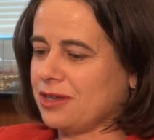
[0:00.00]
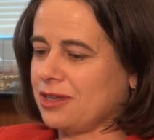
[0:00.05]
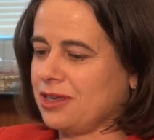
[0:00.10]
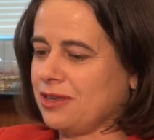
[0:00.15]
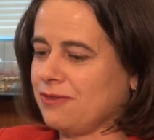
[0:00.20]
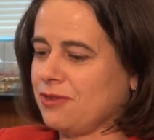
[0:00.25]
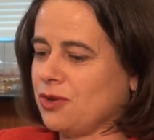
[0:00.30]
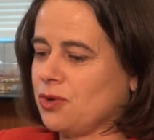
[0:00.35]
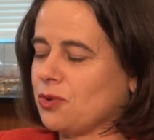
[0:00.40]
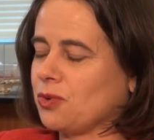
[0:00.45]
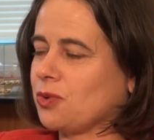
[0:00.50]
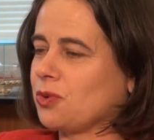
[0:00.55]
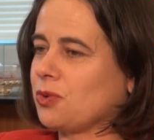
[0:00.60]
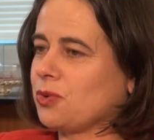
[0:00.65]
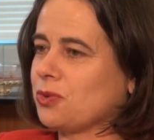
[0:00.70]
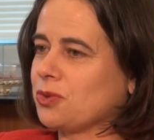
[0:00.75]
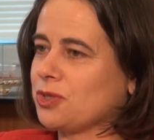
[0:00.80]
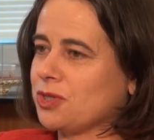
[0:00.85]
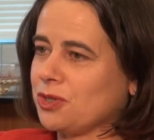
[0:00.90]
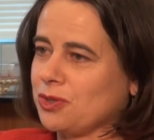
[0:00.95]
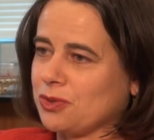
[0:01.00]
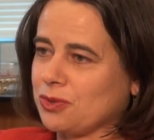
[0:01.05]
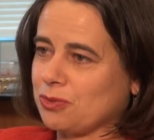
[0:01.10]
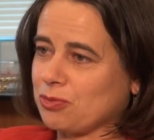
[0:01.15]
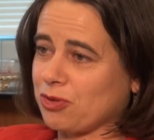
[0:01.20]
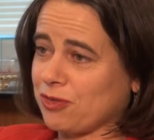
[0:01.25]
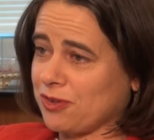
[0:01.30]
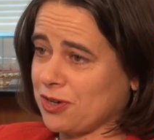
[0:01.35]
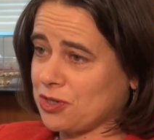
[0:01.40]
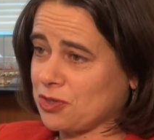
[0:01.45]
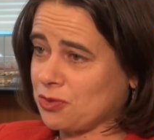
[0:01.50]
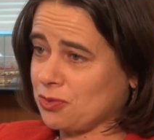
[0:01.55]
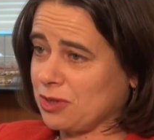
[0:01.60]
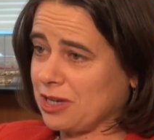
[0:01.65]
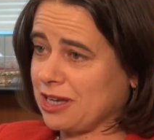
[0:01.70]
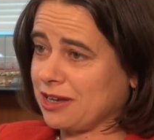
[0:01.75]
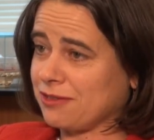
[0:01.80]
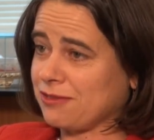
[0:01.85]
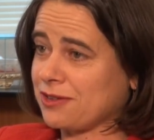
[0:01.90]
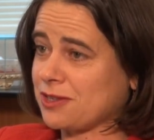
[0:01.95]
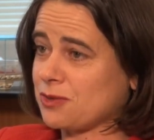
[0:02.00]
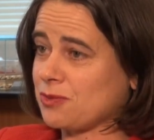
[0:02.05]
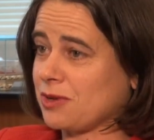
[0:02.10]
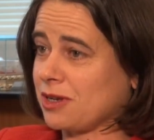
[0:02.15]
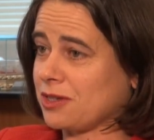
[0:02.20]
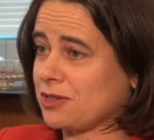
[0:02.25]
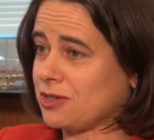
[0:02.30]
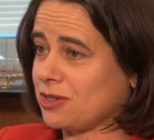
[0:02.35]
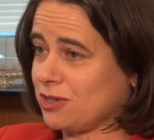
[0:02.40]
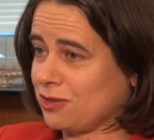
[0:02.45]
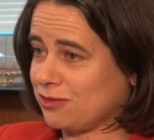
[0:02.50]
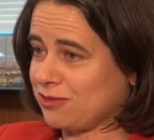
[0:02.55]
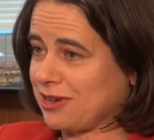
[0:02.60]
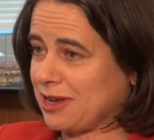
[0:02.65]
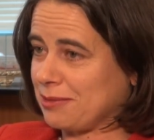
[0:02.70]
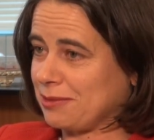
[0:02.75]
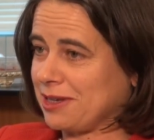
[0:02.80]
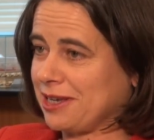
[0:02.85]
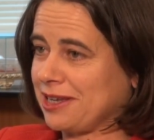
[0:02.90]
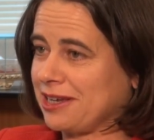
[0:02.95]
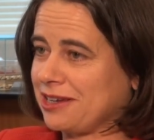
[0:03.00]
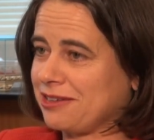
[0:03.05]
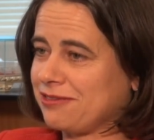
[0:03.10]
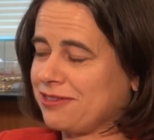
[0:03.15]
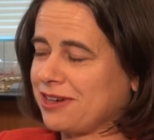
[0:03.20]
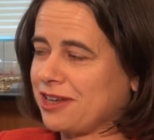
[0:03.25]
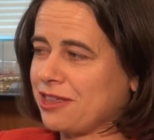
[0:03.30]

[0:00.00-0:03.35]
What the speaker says: giving your all to your professional life as well as to your family life.